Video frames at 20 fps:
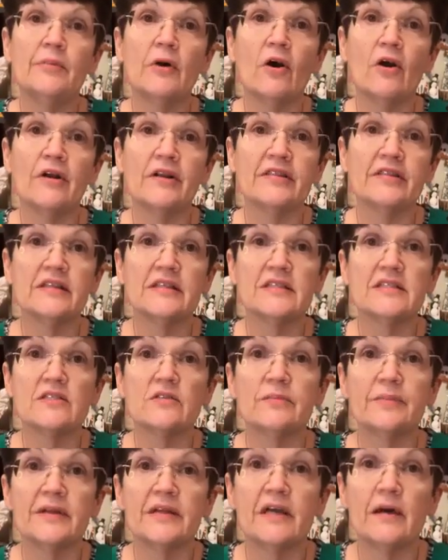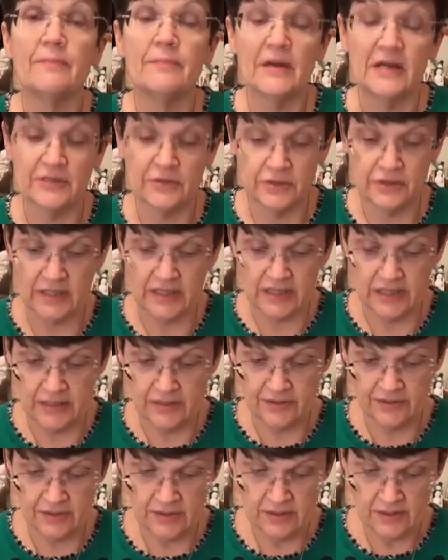Part of this will be up
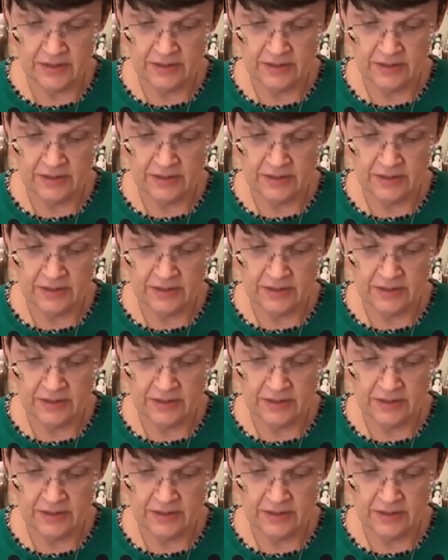underneath